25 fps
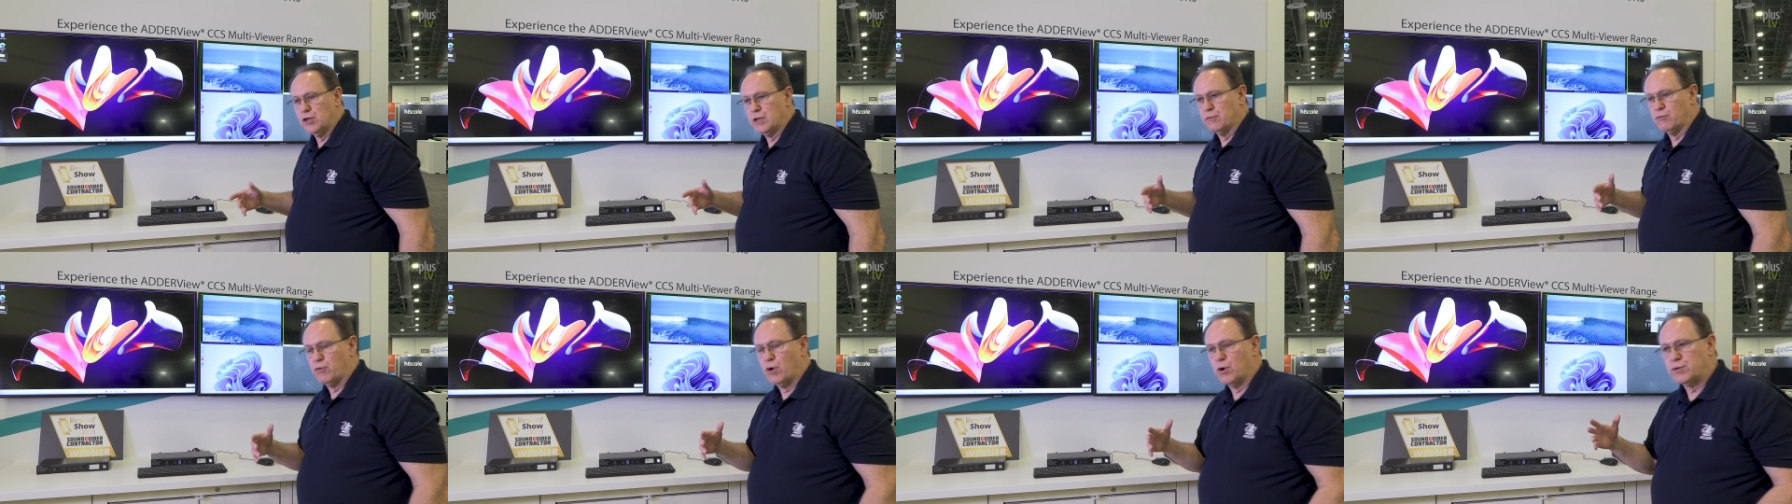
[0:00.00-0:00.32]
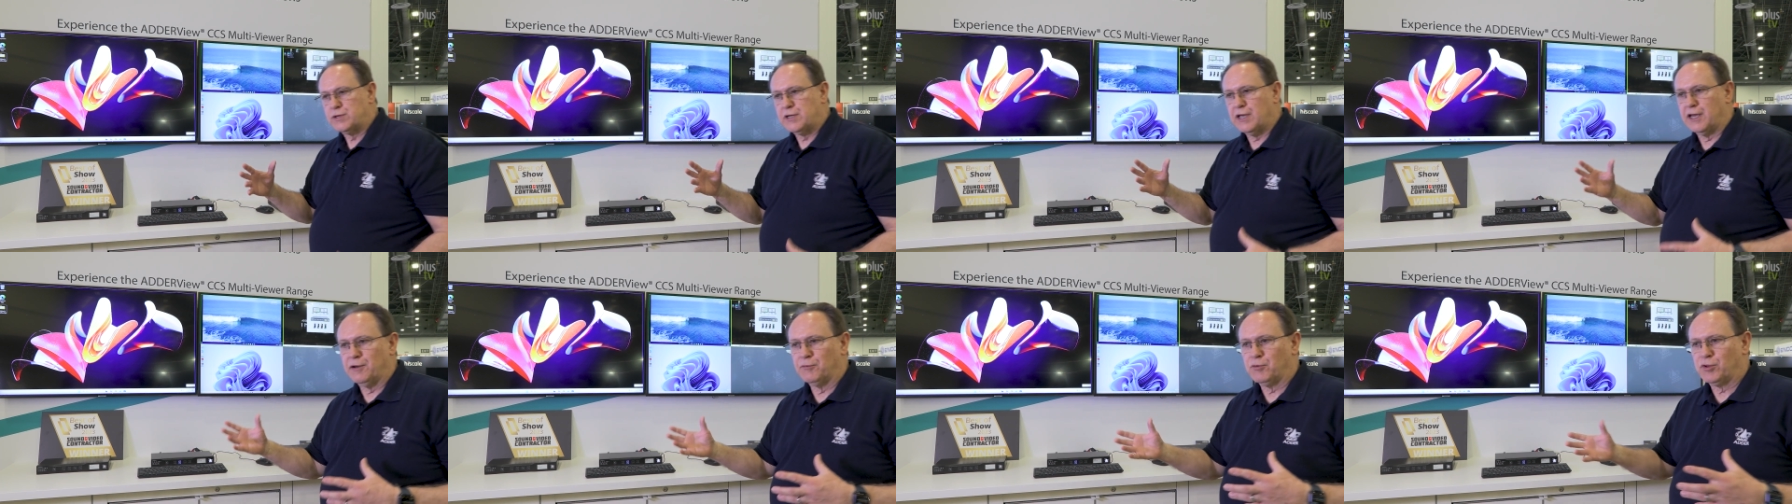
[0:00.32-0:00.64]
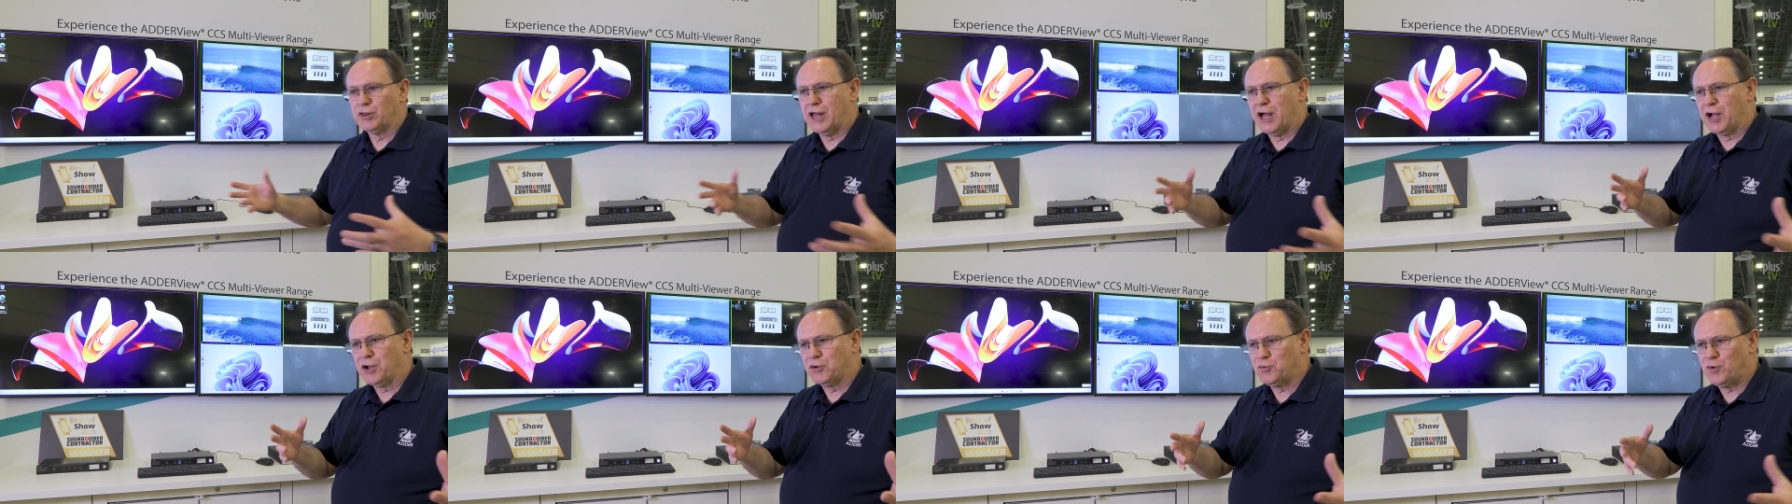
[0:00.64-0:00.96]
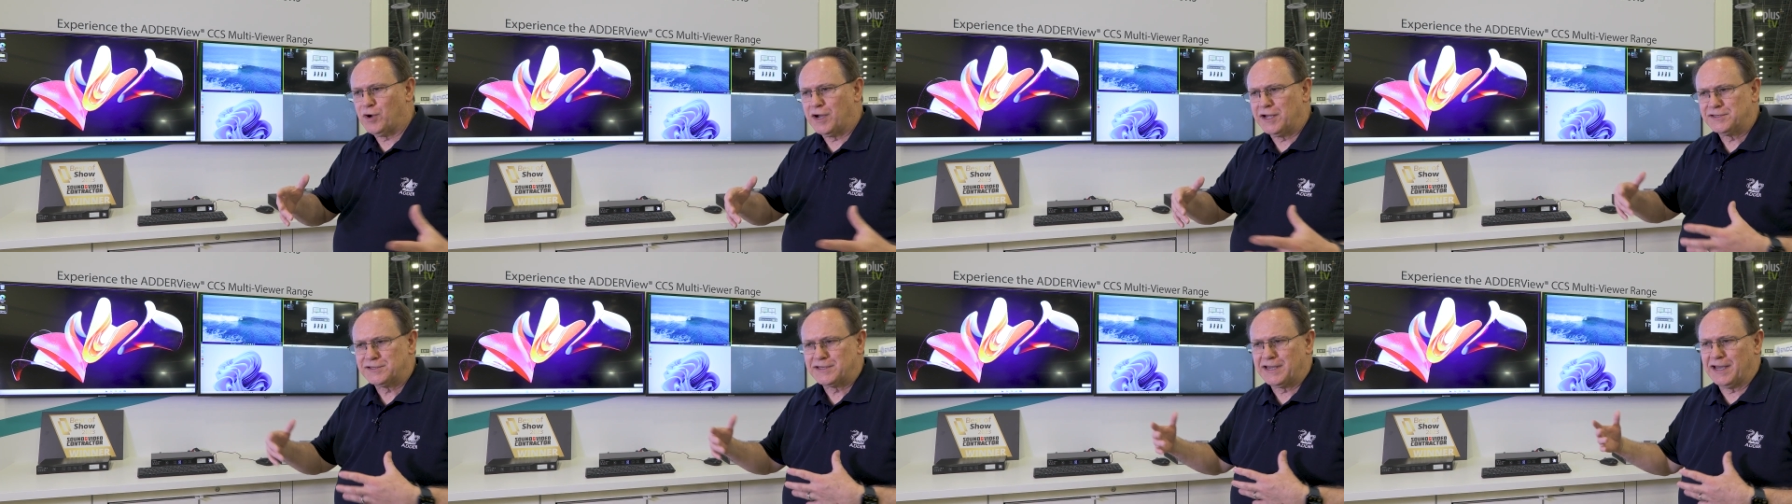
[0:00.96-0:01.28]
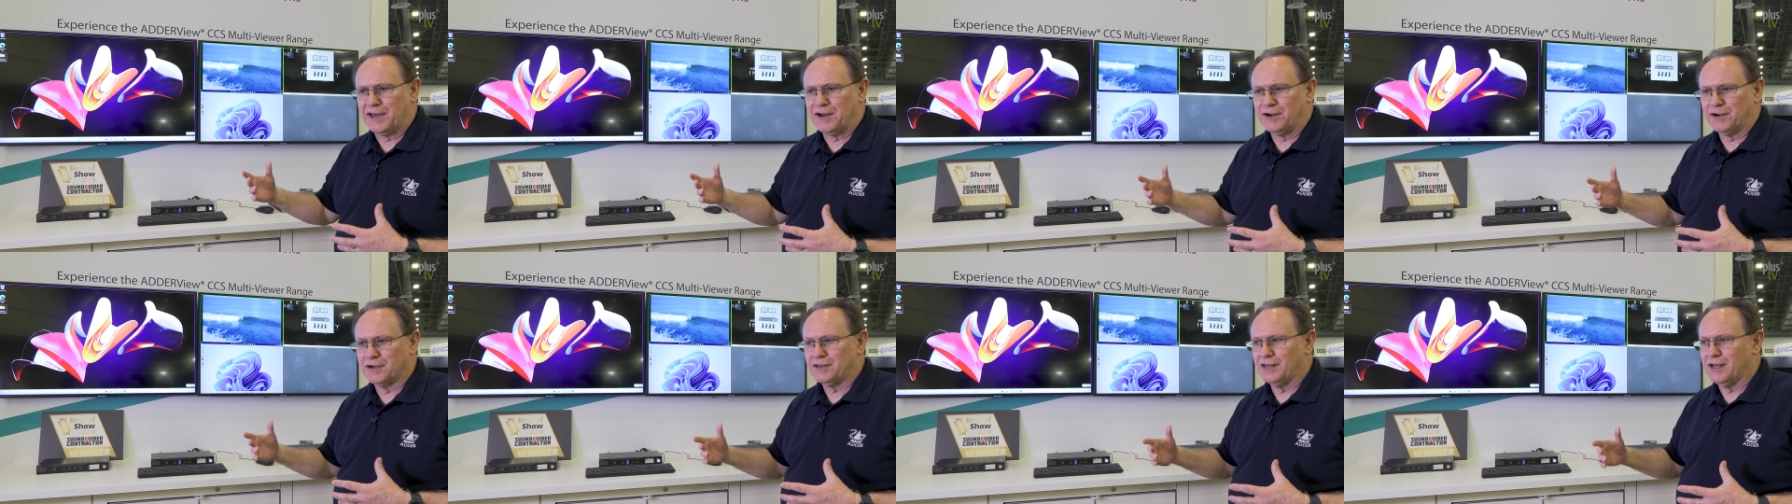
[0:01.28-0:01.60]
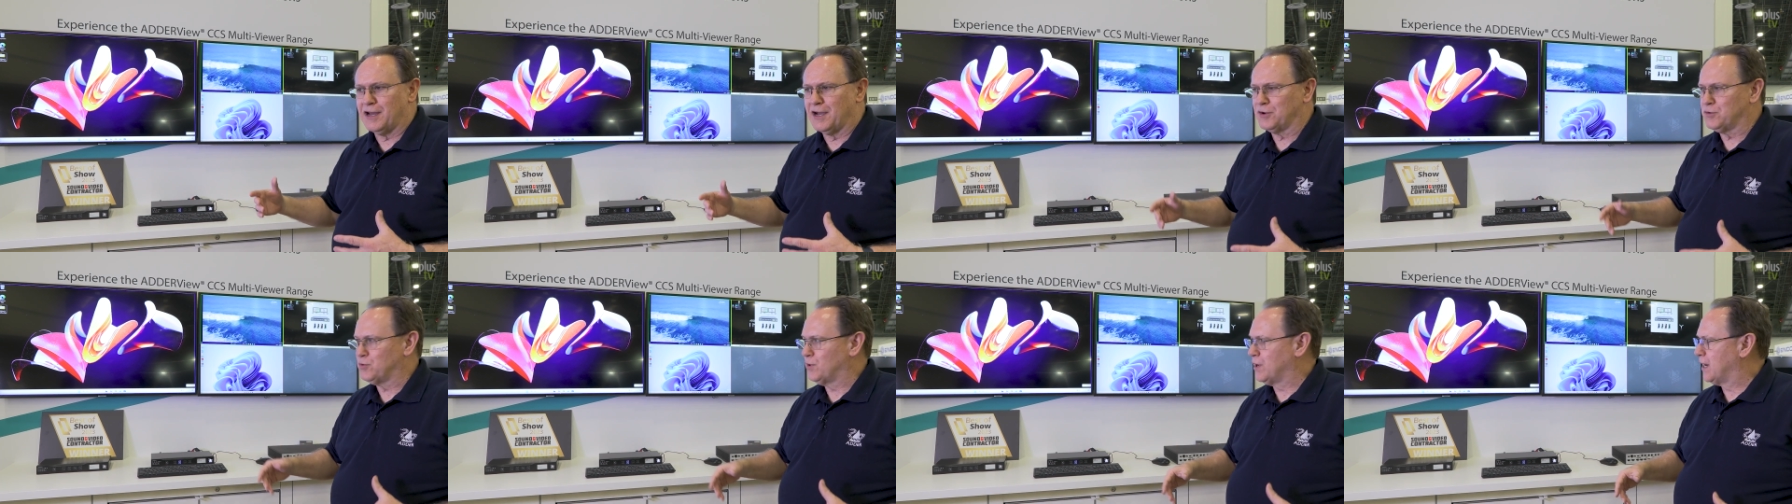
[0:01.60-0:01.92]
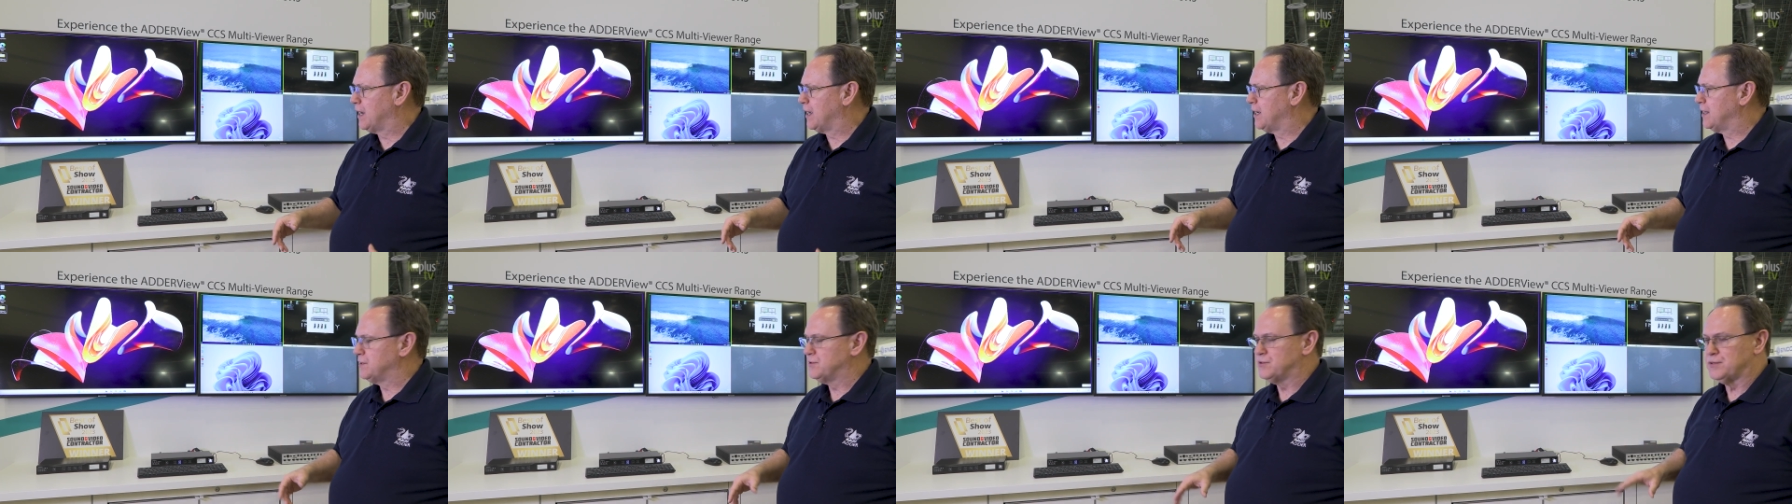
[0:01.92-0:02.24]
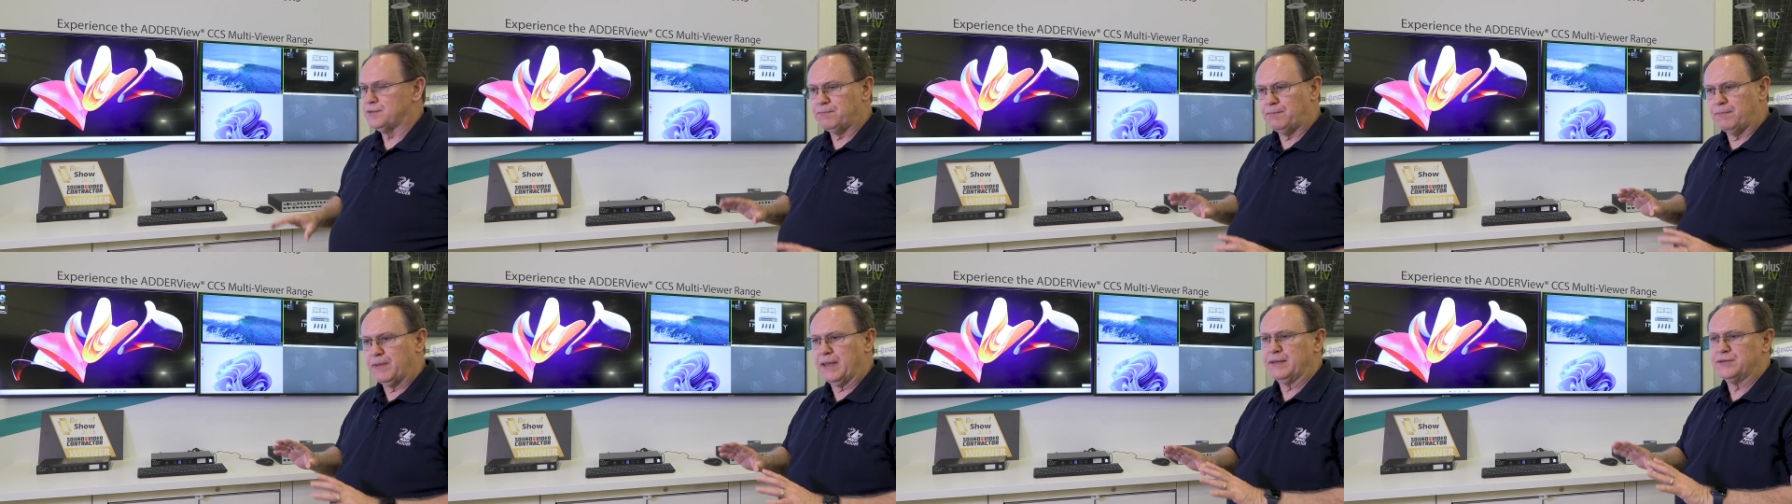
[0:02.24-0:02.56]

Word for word: can rotate them clockwise, counterclockwise,